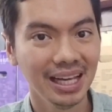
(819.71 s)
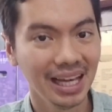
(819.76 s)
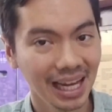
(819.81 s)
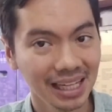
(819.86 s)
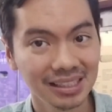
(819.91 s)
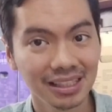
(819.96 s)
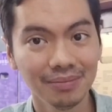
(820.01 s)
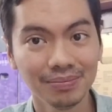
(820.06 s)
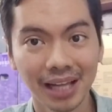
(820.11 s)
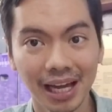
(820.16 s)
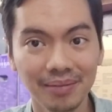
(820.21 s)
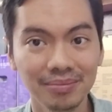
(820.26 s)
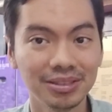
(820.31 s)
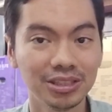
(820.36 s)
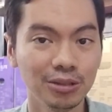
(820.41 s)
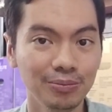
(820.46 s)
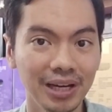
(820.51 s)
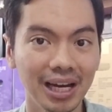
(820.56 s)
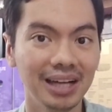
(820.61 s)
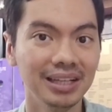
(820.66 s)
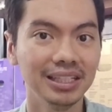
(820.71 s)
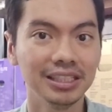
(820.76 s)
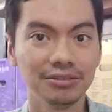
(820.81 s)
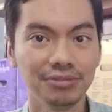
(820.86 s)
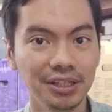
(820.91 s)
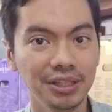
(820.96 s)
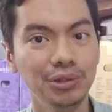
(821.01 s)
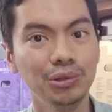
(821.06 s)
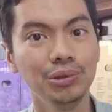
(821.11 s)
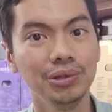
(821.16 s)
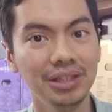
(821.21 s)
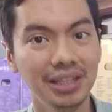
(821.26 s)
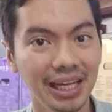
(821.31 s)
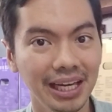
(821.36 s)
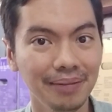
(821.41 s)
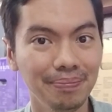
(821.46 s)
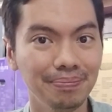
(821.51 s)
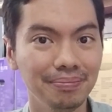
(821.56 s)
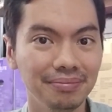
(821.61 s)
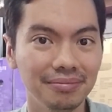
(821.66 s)
And sometimes, to be honest, we do
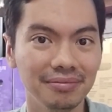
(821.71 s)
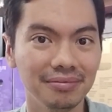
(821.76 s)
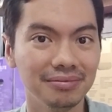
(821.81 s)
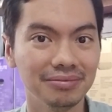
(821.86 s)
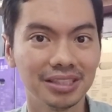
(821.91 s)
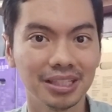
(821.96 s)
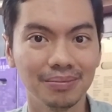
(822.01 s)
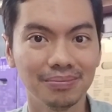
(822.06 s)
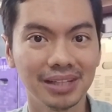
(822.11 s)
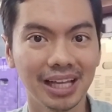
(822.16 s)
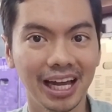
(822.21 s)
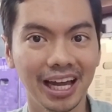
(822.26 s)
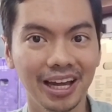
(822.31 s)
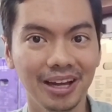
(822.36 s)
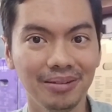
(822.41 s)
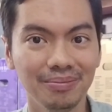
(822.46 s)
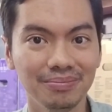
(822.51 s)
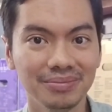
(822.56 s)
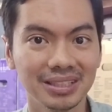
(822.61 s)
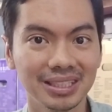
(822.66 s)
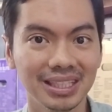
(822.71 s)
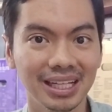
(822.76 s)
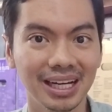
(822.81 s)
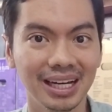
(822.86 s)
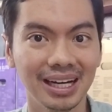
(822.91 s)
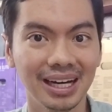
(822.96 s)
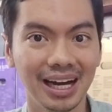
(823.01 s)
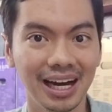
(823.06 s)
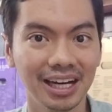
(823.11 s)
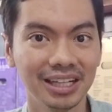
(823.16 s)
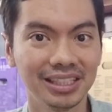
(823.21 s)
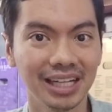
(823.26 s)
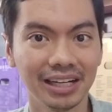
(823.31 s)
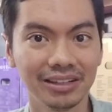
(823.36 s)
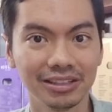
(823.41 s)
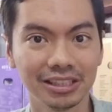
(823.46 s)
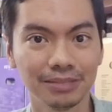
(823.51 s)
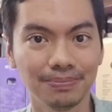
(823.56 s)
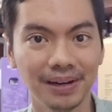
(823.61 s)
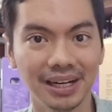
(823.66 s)
dip. Sometimes our
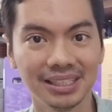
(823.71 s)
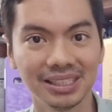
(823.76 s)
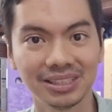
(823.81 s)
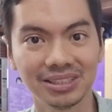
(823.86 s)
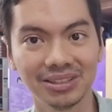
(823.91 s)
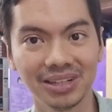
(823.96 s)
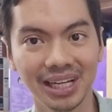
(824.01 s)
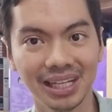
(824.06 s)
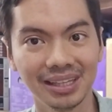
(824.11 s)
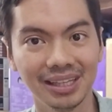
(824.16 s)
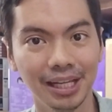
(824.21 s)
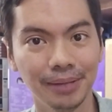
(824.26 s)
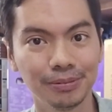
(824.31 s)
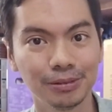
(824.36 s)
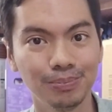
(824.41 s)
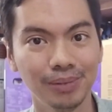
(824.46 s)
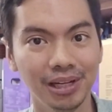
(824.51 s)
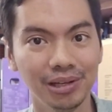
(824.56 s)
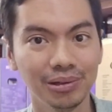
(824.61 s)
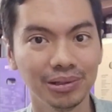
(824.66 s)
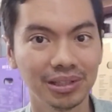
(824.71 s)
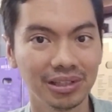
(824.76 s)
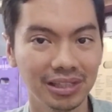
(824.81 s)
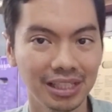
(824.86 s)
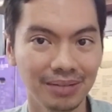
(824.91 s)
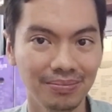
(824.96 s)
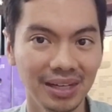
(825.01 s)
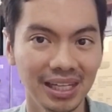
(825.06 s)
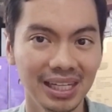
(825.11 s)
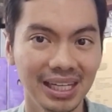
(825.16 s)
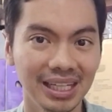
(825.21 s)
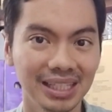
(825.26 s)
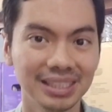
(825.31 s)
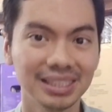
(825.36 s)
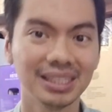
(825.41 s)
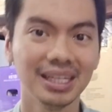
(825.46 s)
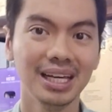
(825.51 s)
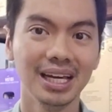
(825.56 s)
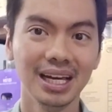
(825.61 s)
chat response rate dips below 30 minutes.